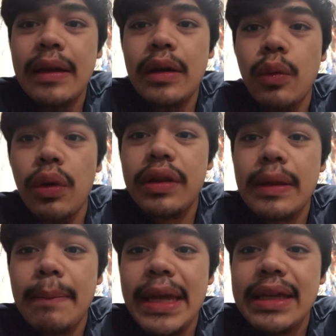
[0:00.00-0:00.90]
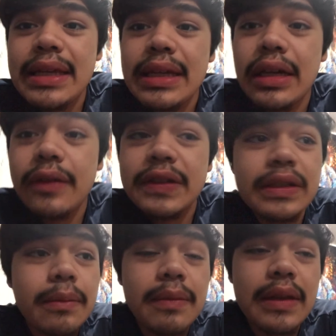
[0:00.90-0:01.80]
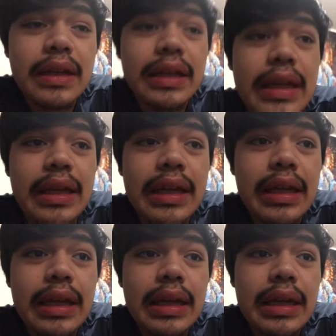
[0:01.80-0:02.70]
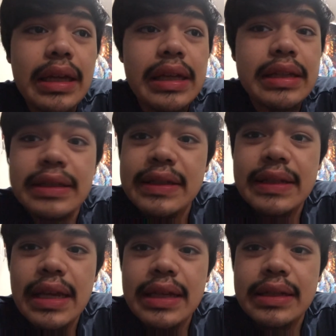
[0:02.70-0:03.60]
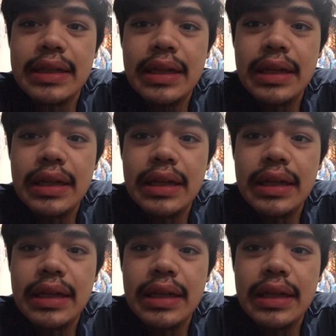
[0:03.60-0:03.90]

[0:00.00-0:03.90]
We're in the making of something insane,